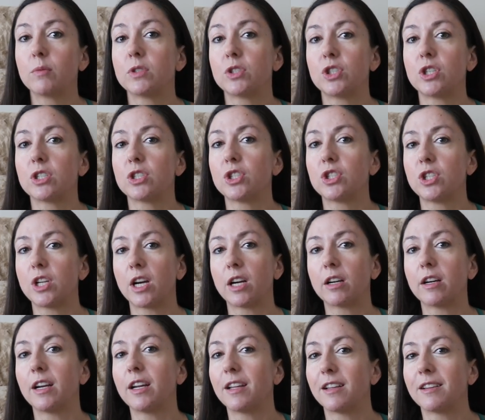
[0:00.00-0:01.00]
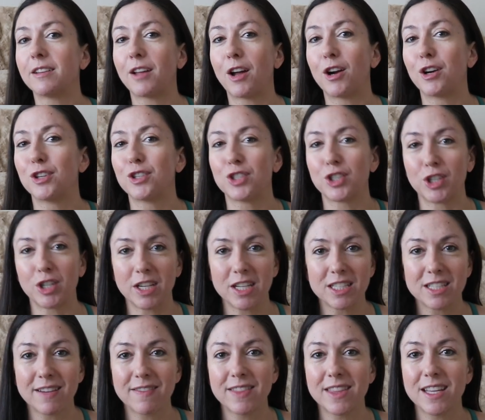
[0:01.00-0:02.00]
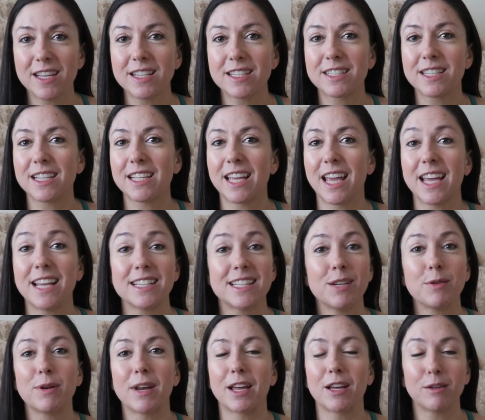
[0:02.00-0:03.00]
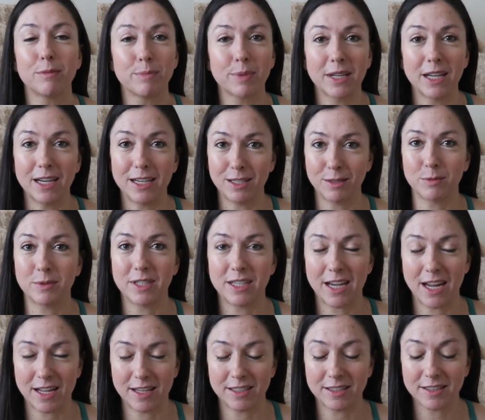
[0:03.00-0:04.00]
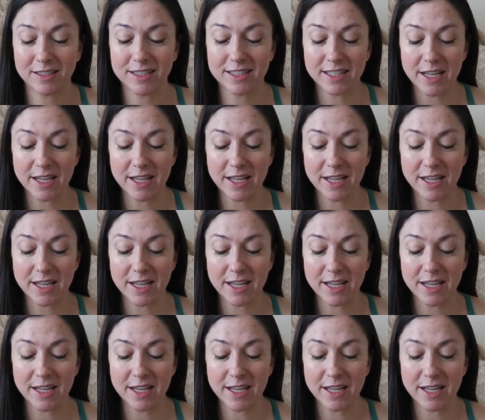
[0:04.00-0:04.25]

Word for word: was just sharing our journeys of this in case it would help anyone else.